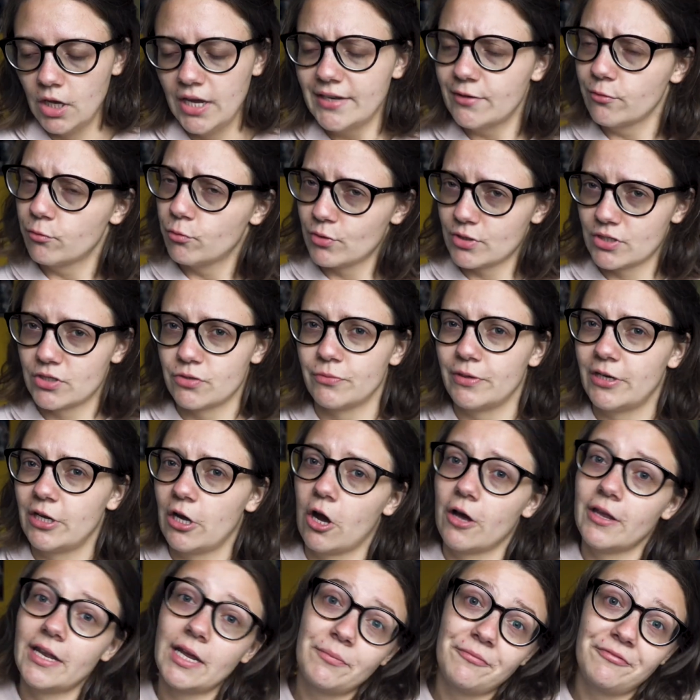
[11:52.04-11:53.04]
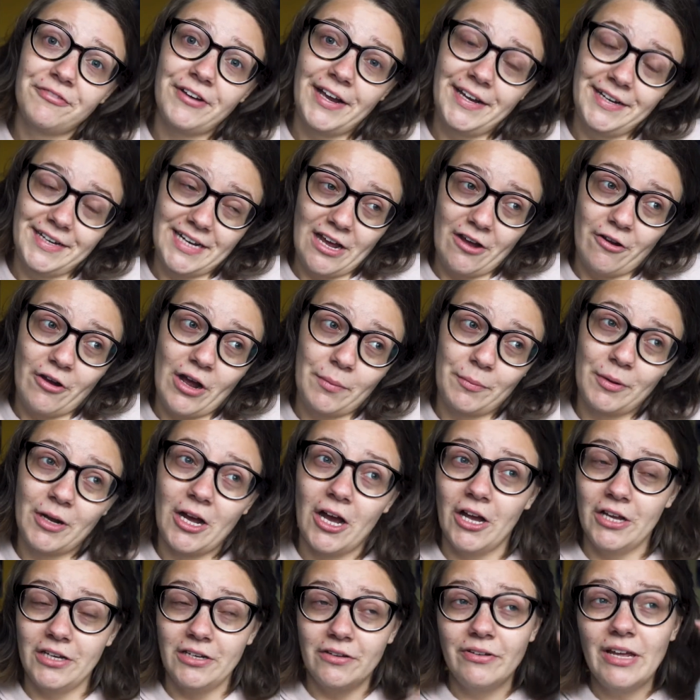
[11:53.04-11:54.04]
It was really hard. I'm fine now. I'm
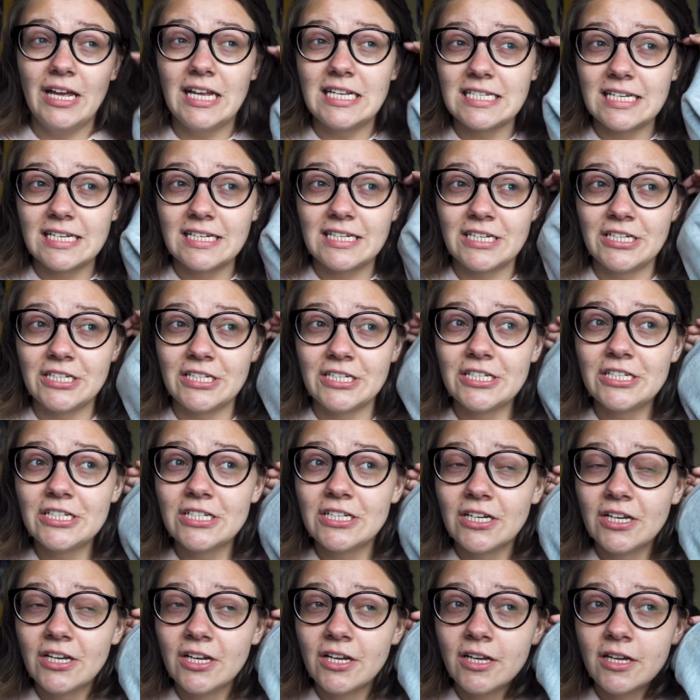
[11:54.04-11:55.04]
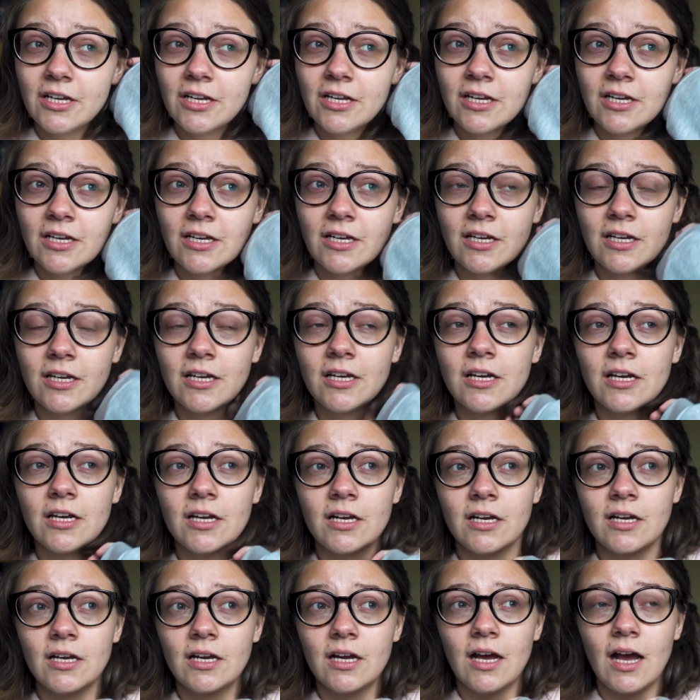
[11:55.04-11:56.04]
kind of hesitant.
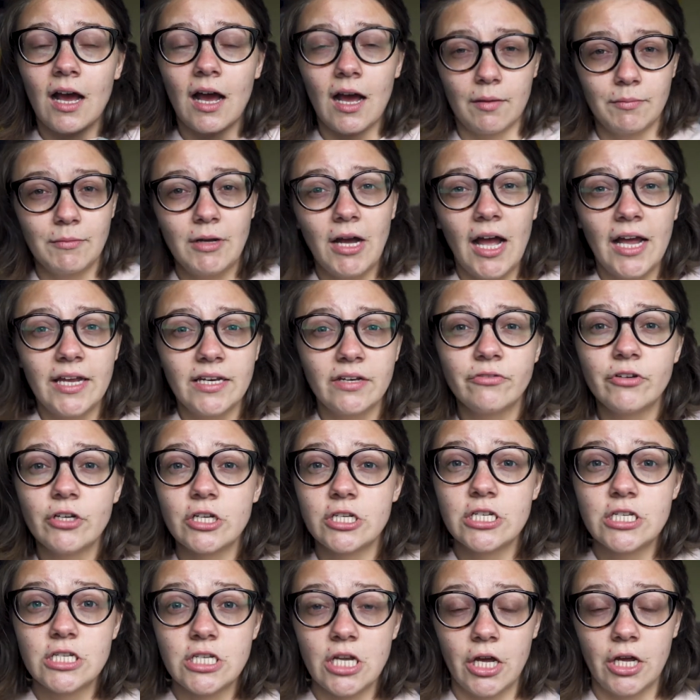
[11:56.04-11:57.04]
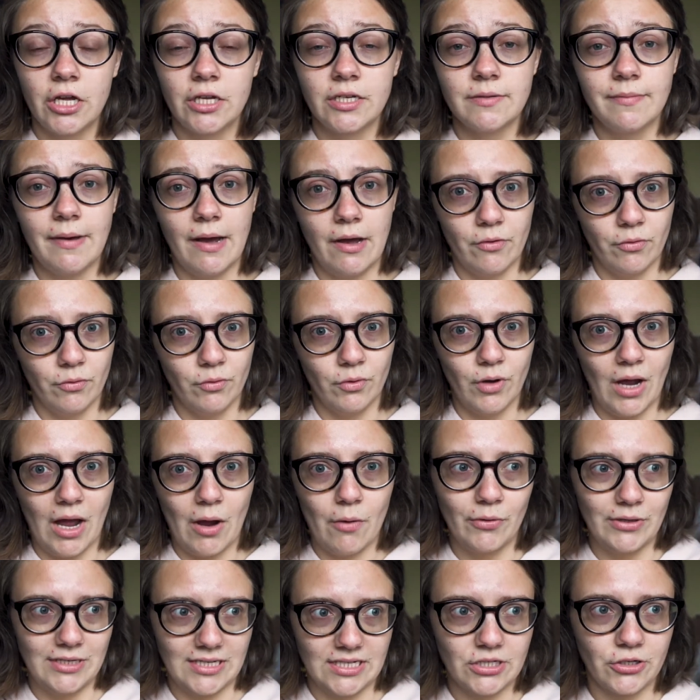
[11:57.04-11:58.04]
I'm kind of concerned about
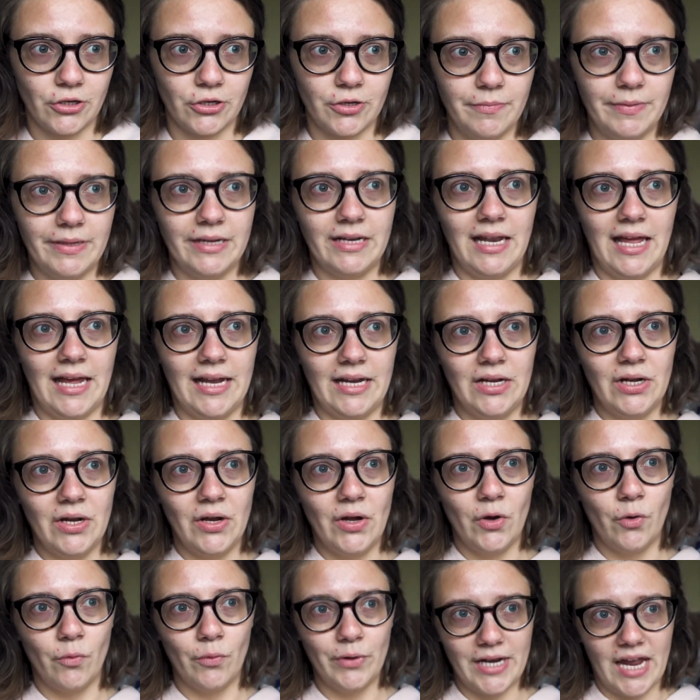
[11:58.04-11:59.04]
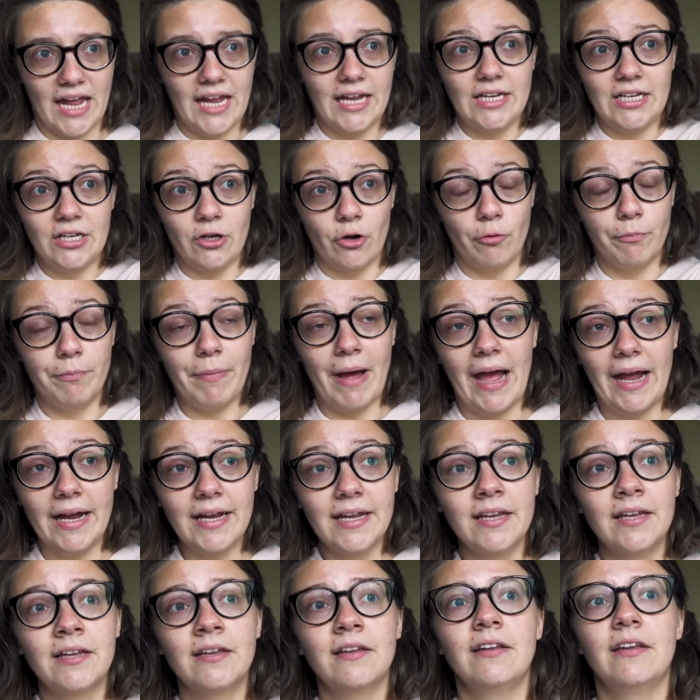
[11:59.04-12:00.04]
what it's gonna be like when I go
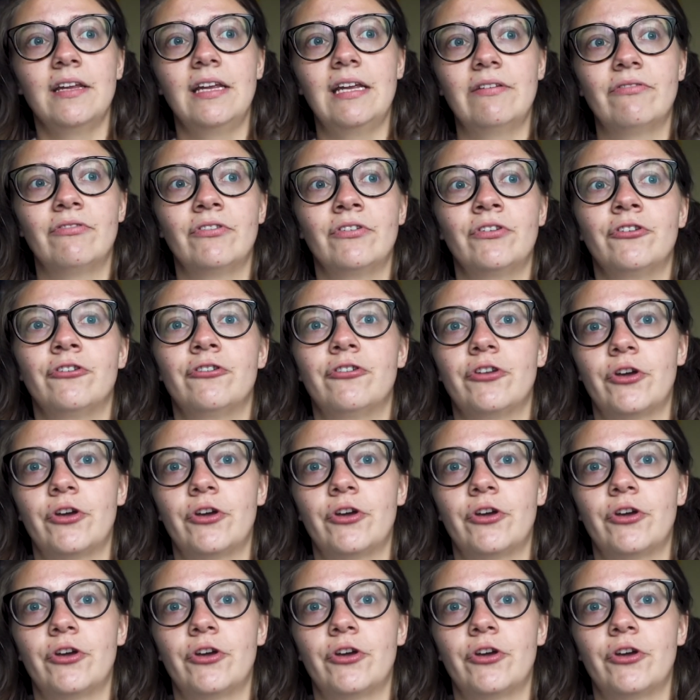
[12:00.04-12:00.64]
back, even